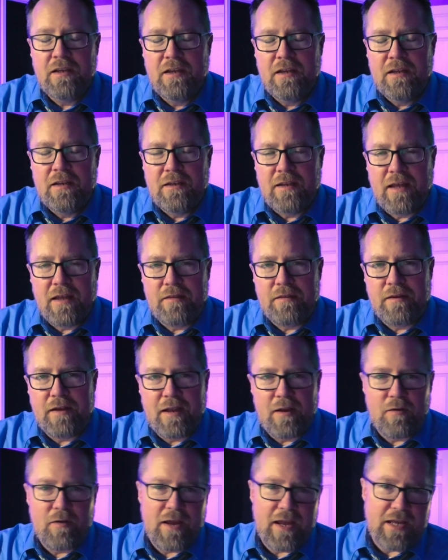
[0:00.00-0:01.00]
Now, the
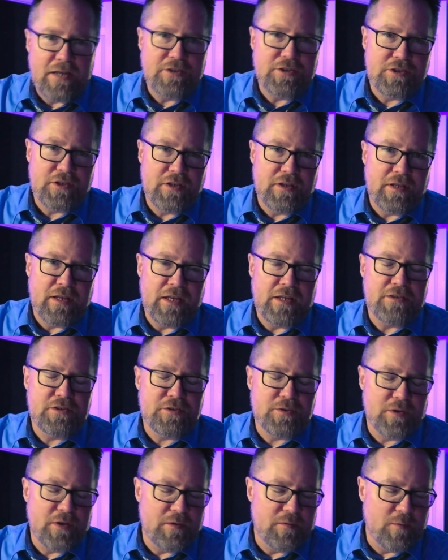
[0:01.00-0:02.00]
narration of the
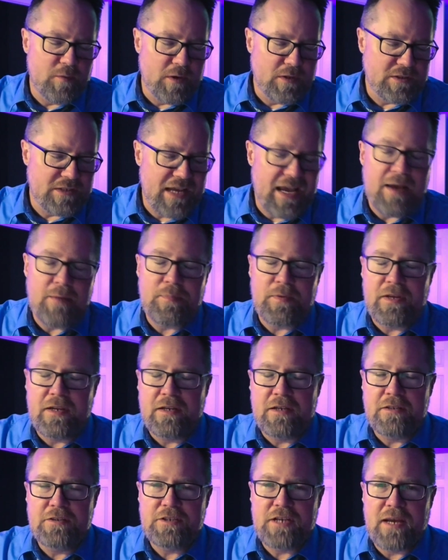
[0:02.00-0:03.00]
history of what's happening
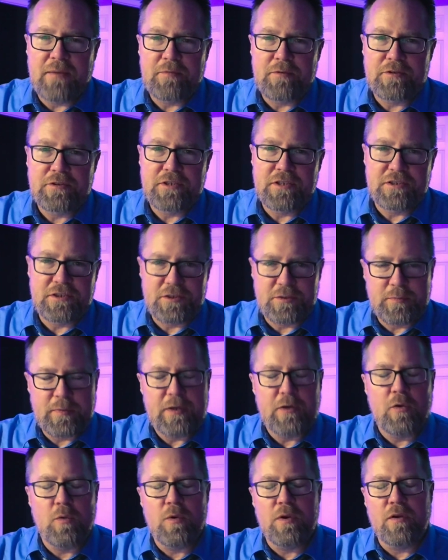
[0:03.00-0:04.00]
in chapter 6 has been
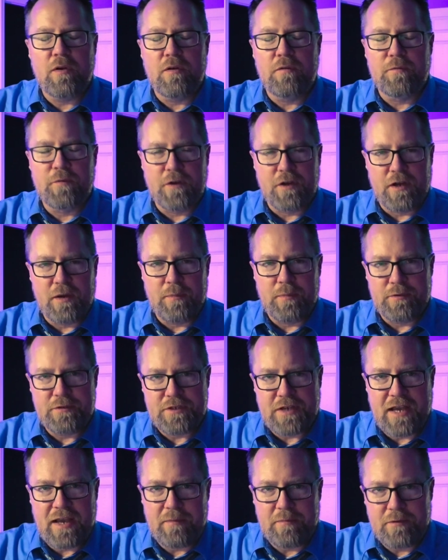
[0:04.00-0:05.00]
going on for a couple
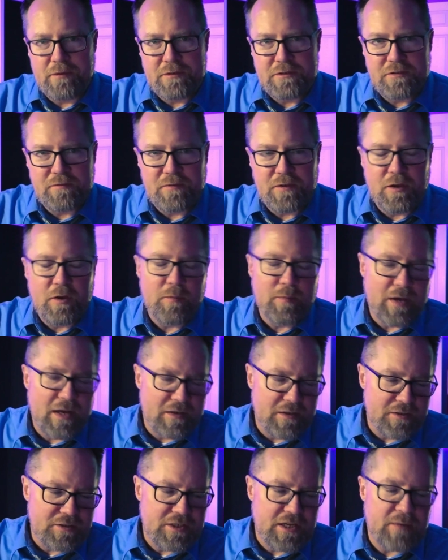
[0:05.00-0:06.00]
chapters. If you go back
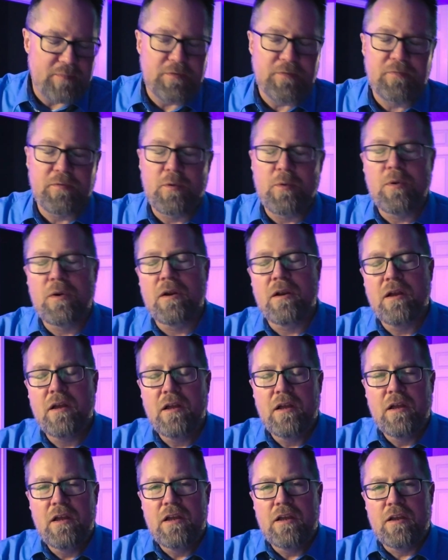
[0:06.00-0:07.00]
to chapter 4,
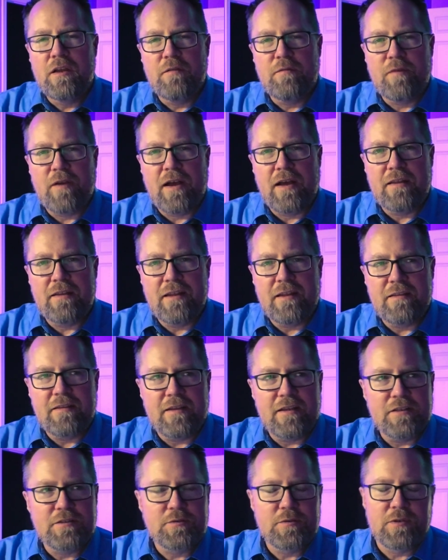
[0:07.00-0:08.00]
you'd find that the
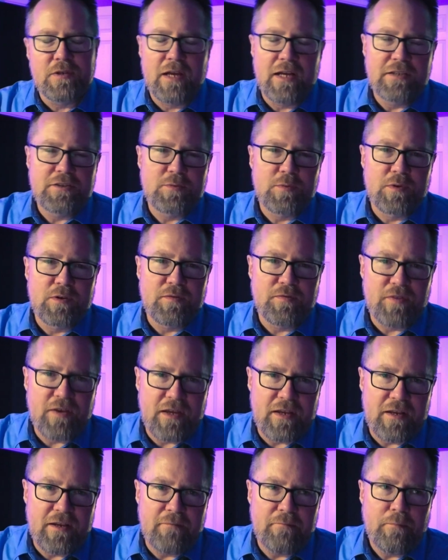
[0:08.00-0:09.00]
Israelites were
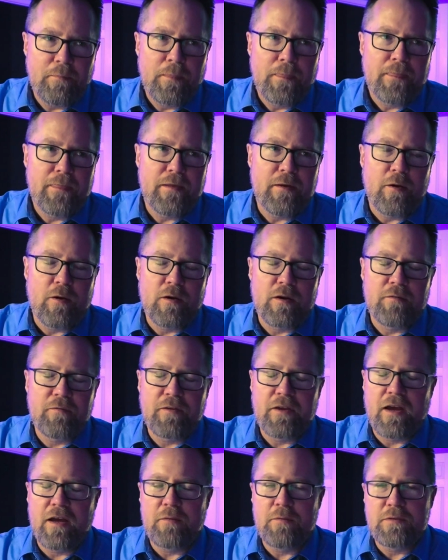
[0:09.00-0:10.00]
defeated. The Ark of
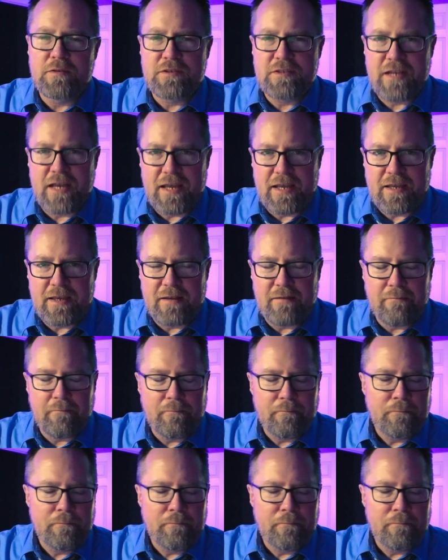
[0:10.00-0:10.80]
God was taken.